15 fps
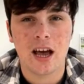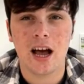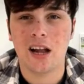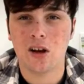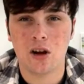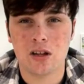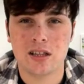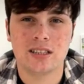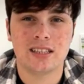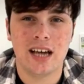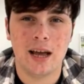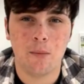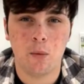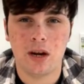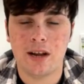A lot of the
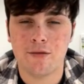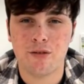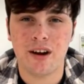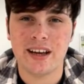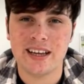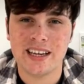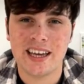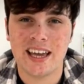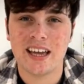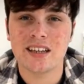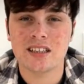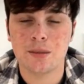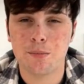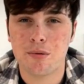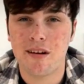time, whenever I engage
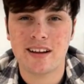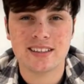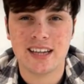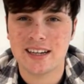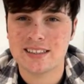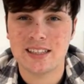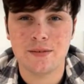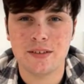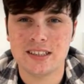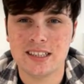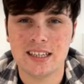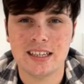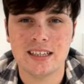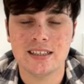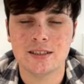in press
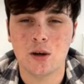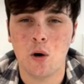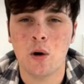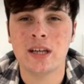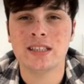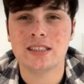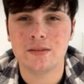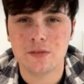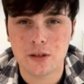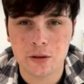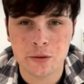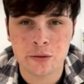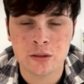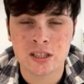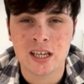activities or
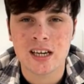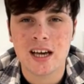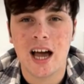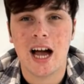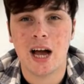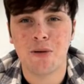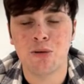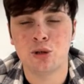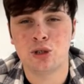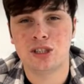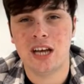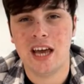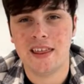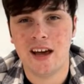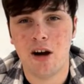interviews, I will
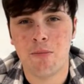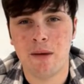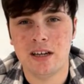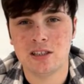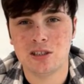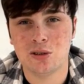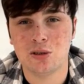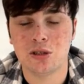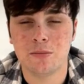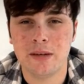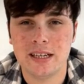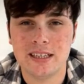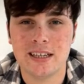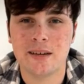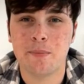share that on my social
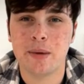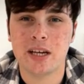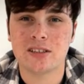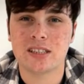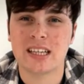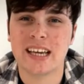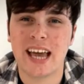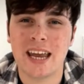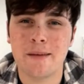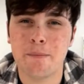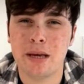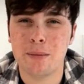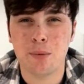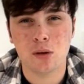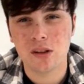media because, again,
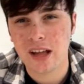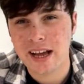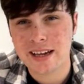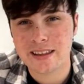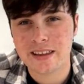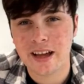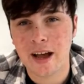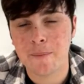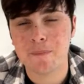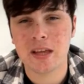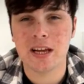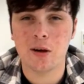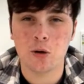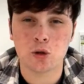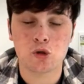people like that.
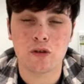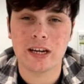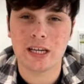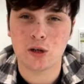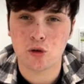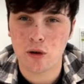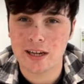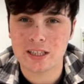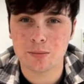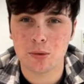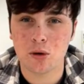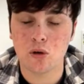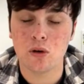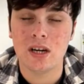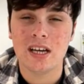It looks really
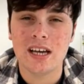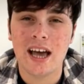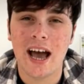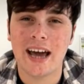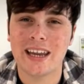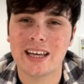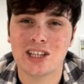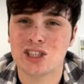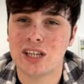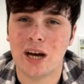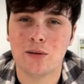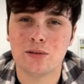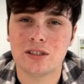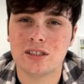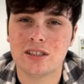credible and it
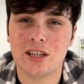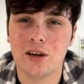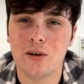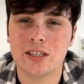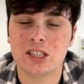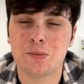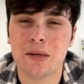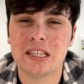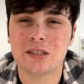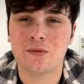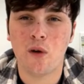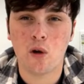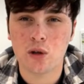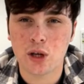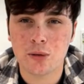shouts, it speaks
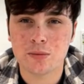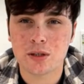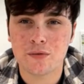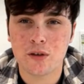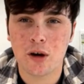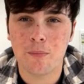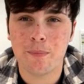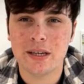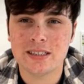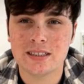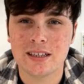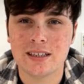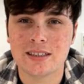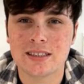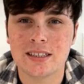volumes of your
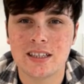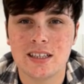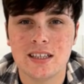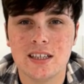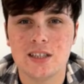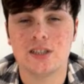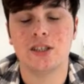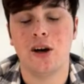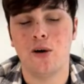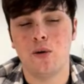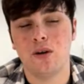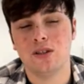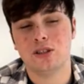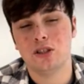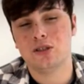business.
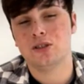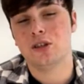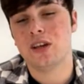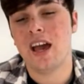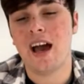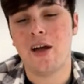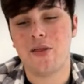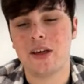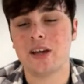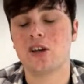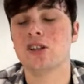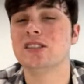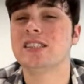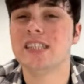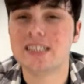So yeah, I think
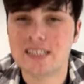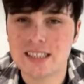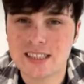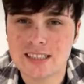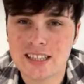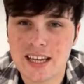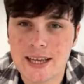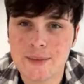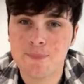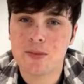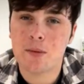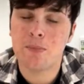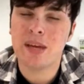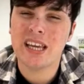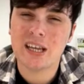consistency,
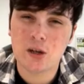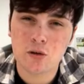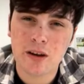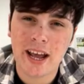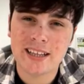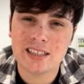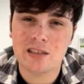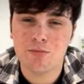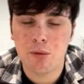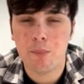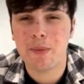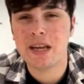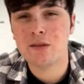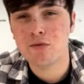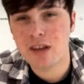being creative, but
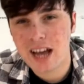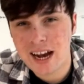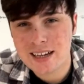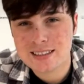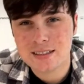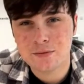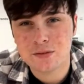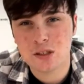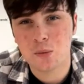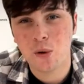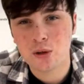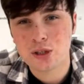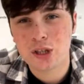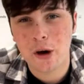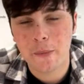being reactive to
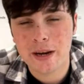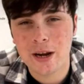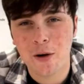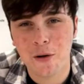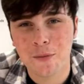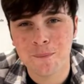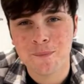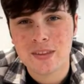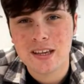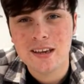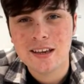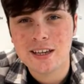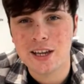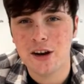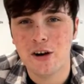what's going on.
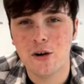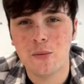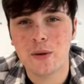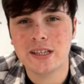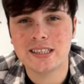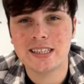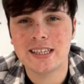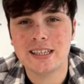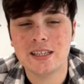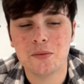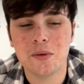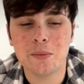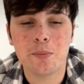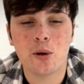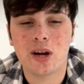
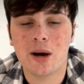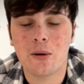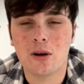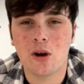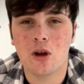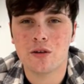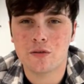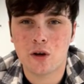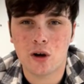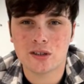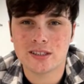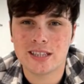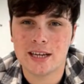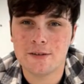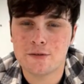We put out a lot of
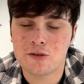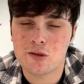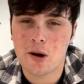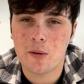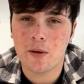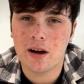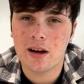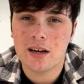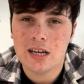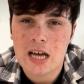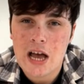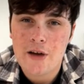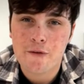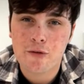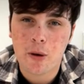content for
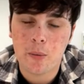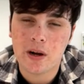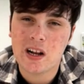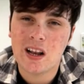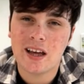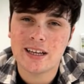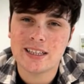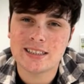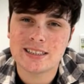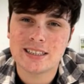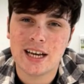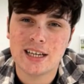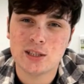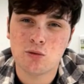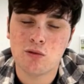our clients
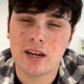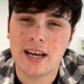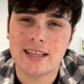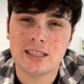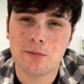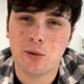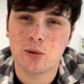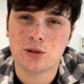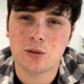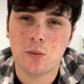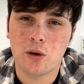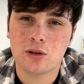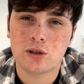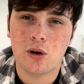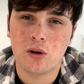that is relatable to
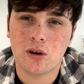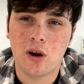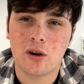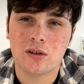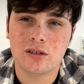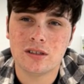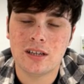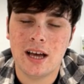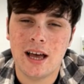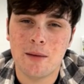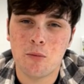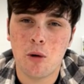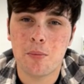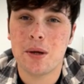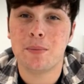what's going on and
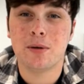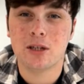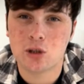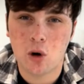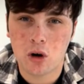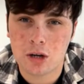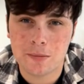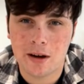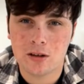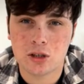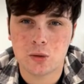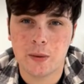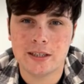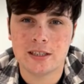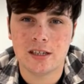what people are talking about on
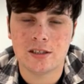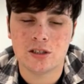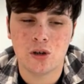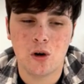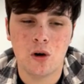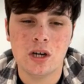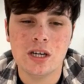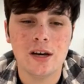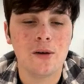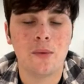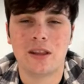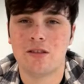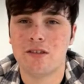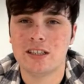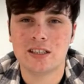Twitter. So
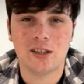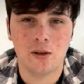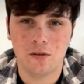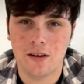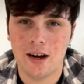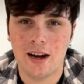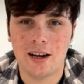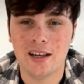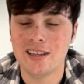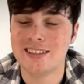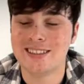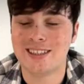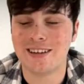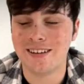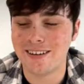whether it's Love Island